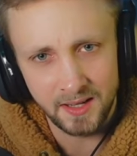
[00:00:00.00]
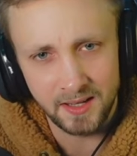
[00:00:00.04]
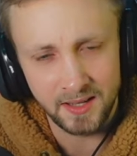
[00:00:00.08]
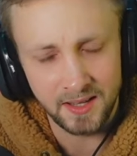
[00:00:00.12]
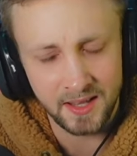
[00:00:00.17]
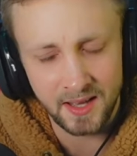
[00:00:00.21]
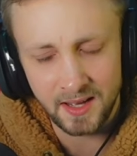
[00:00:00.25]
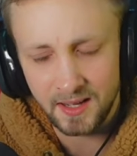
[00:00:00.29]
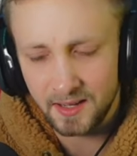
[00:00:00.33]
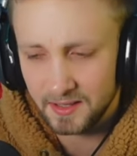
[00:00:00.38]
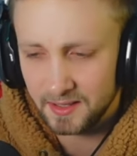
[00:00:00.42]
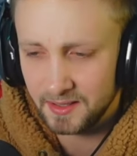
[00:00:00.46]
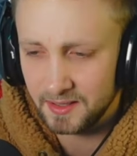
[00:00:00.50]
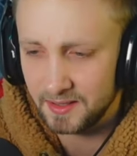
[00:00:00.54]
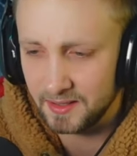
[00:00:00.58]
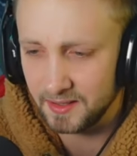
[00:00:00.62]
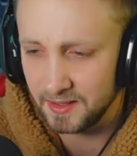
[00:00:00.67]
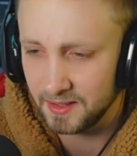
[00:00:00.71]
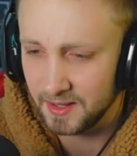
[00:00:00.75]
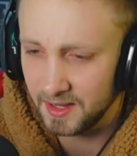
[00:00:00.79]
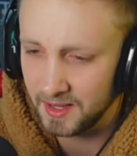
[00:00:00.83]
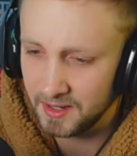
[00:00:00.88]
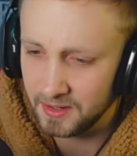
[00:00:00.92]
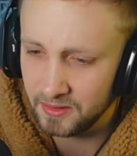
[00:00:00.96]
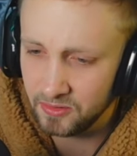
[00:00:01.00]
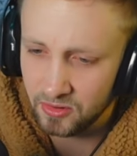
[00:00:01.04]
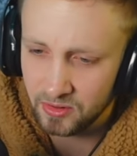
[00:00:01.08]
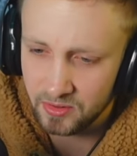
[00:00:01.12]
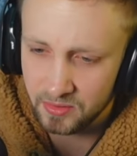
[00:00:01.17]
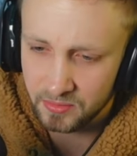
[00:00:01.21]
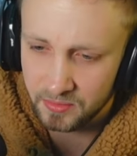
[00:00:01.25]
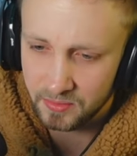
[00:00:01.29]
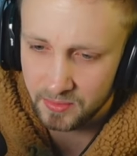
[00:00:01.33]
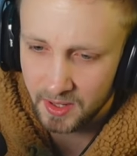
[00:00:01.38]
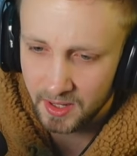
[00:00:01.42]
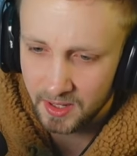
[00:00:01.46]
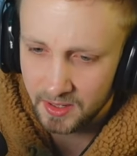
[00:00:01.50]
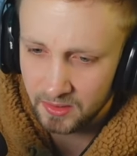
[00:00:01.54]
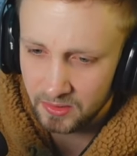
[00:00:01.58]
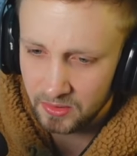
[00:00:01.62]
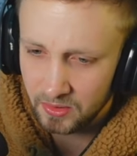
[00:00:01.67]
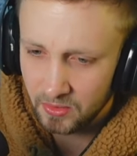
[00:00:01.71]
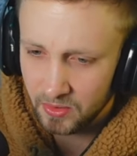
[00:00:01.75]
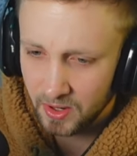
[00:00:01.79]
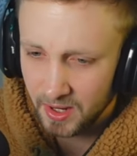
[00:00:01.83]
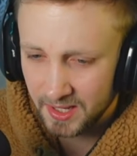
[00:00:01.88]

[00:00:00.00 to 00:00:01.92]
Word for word: Yeah, he, I don't know. I don't know.